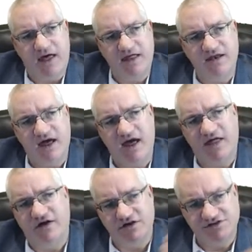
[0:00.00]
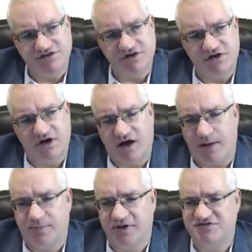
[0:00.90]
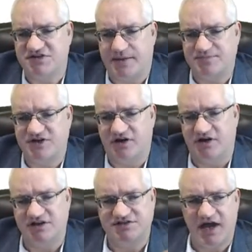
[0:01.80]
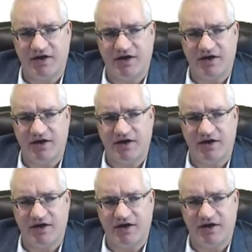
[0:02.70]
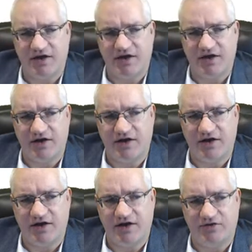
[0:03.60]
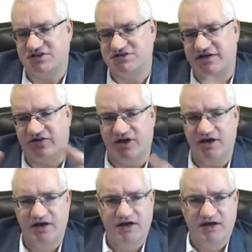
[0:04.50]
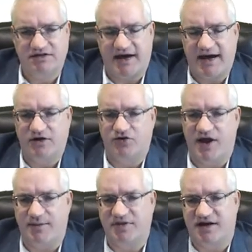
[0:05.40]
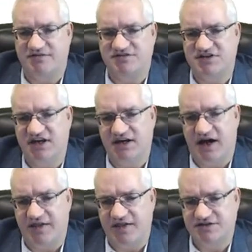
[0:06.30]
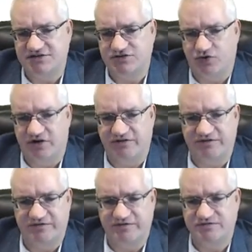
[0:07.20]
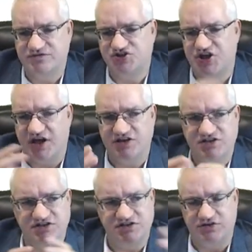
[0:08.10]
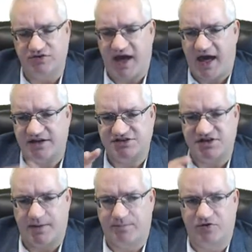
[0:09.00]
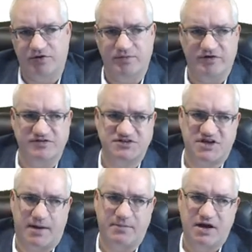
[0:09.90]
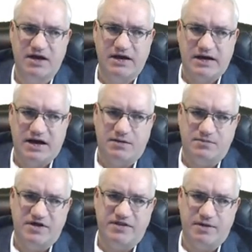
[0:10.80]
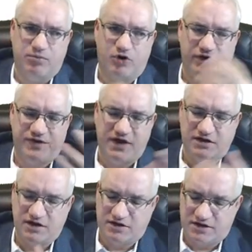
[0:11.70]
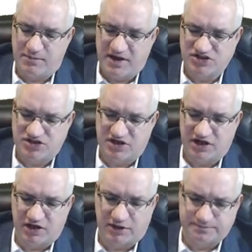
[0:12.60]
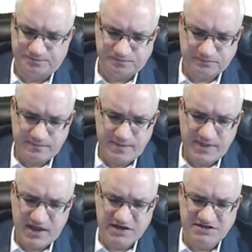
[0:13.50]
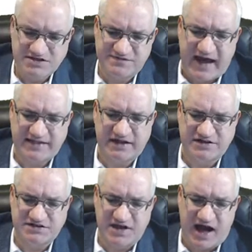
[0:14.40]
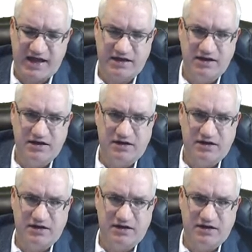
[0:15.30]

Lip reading: And there's a couple of steps here, and it's not really important, these steps, because every diagram that I've seen on this sort of changes, you add a step or remove a step. The important thing to mention here is the fact that it's not